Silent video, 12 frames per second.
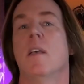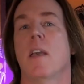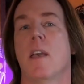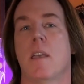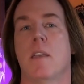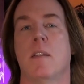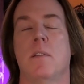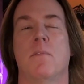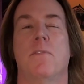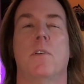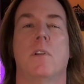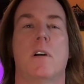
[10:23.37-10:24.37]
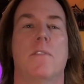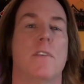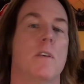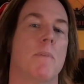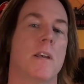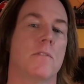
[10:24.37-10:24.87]
in
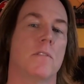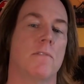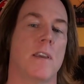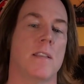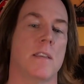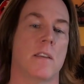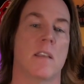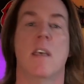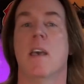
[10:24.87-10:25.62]
Philadelphia, Pennsylvania,